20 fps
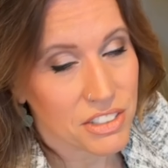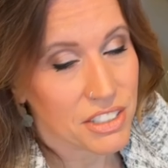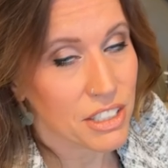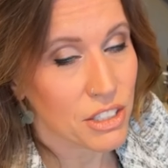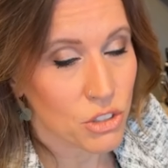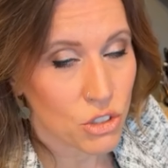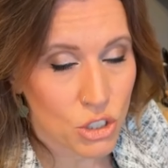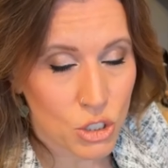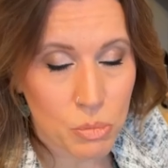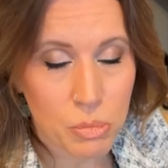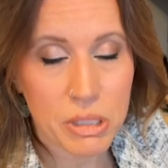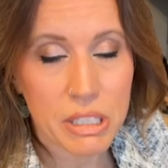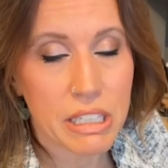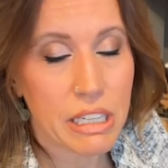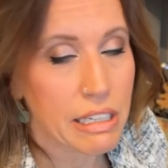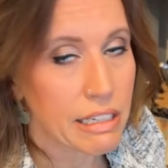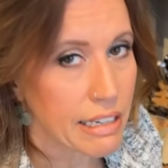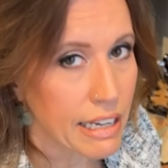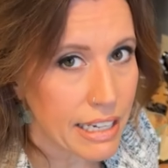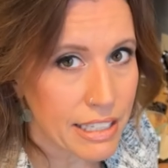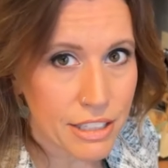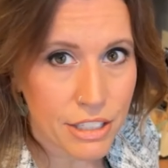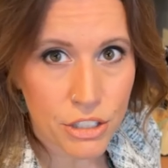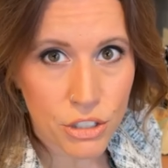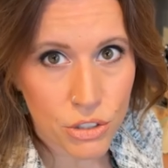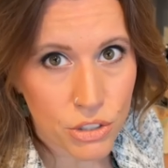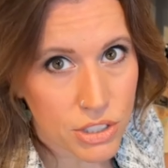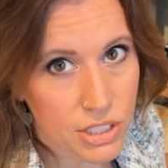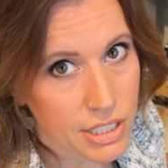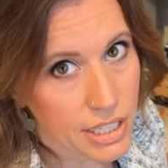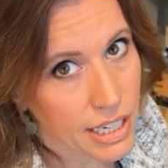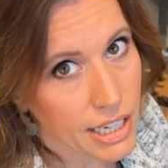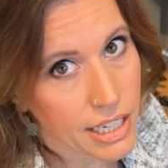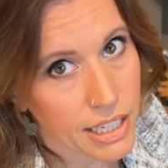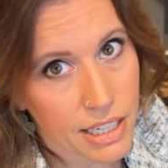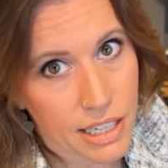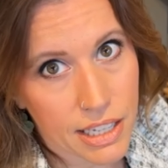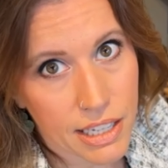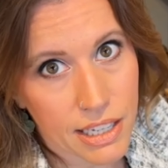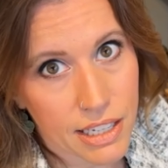It could just be a night that you're staying
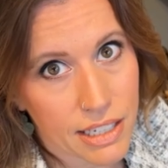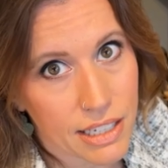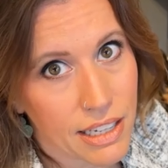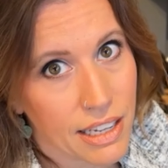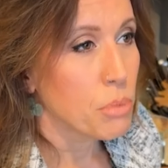in,